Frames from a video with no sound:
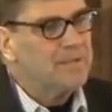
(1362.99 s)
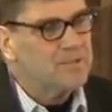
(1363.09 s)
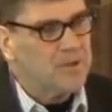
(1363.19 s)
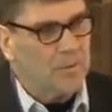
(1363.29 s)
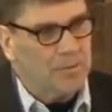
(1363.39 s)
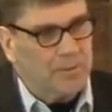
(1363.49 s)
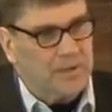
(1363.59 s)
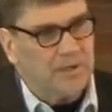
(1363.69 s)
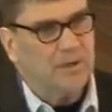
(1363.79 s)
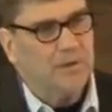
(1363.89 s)
So the
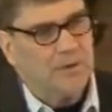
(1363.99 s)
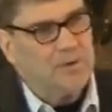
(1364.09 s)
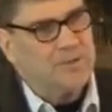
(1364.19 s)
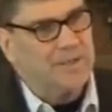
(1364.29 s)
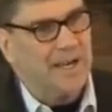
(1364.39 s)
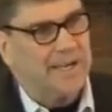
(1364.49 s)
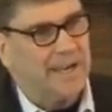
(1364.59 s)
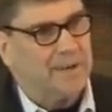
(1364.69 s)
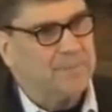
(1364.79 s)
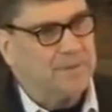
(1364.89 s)
conclusion I
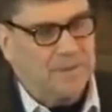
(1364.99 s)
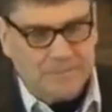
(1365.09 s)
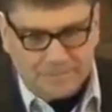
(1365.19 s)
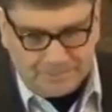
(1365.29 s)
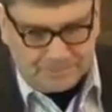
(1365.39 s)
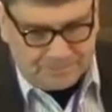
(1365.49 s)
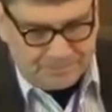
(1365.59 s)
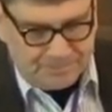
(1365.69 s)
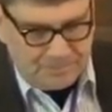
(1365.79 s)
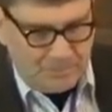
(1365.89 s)
came to
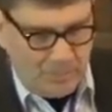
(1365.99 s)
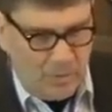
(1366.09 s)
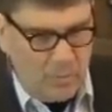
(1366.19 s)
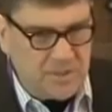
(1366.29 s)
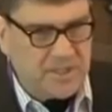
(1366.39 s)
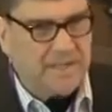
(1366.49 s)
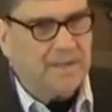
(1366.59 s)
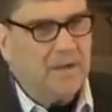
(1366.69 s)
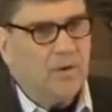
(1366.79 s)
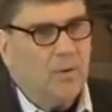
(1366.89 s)
was
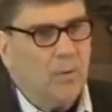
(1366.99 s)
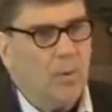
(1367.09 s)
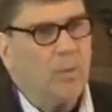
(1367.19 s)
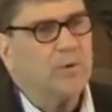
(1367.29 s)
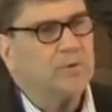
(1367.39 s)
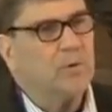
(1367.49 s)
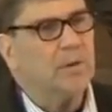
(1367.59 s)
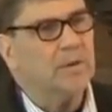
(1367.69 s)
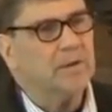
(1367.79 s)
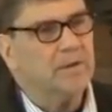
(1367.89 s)
that what we're
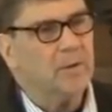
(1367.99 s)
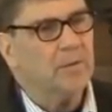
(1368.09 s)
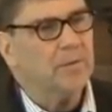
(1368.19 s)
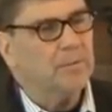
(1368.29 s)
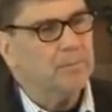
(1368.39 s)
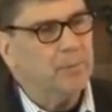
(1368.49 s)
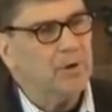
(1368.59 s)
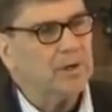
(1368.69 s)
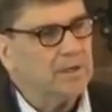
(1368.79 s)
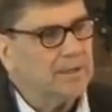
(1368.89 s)
doing, you know, the, the
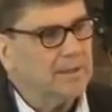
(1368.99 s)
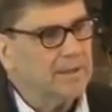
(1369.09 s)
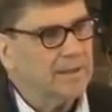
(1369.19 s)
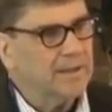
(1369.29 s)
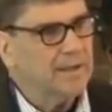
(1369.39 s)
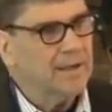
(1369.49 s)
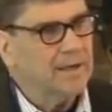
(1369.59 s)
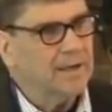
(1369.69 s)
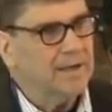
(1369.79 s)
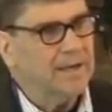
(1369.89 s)
book
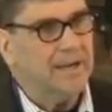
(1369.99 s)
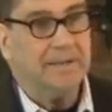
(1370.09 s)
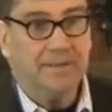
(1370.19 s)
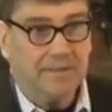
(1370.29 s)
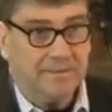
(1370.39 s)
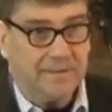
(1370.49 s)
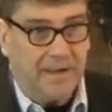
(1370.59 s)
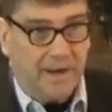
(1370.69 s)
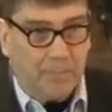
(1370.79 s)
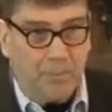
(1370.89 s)
at
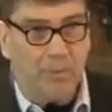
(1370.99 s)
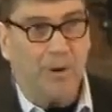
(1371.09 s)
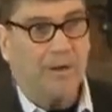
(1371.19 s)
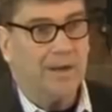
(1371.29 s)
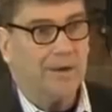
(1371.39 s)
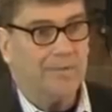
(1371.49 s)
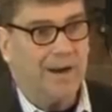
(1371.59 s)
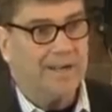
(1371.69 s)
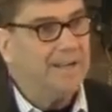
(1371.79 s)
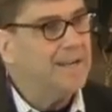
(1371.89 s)
the airport,
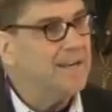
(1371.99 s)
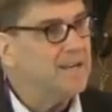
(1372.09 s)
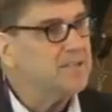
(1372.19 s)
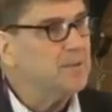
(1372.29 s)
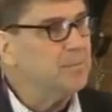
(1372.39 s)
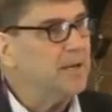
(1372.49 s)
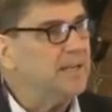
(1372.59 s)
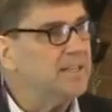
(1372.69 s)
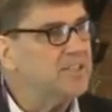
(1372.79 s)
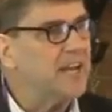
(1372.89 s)
right, is
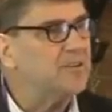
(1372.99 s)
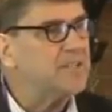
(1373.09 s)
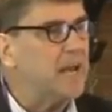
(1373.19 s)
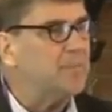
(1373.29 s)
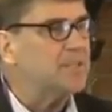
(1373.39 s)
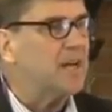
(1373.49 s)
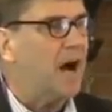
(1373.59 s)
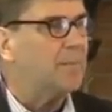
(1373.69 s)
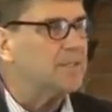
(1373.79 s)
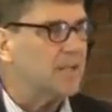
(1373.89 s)
competing. It's entertainment
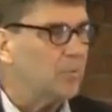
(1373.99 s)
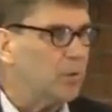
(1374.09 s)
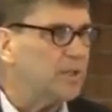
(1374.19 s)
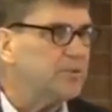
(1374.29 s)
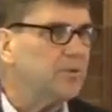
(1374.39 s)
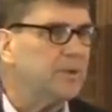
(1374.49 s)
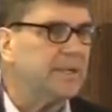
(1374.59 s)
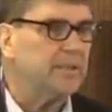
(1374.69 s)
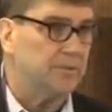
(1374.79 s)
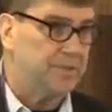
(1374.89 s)
time. It's like, what do you do to
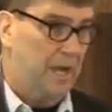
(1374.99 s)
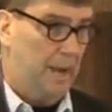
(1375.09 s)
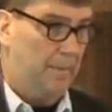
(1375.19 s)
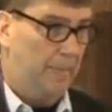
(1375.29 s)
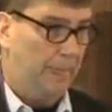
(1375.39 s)
kill time?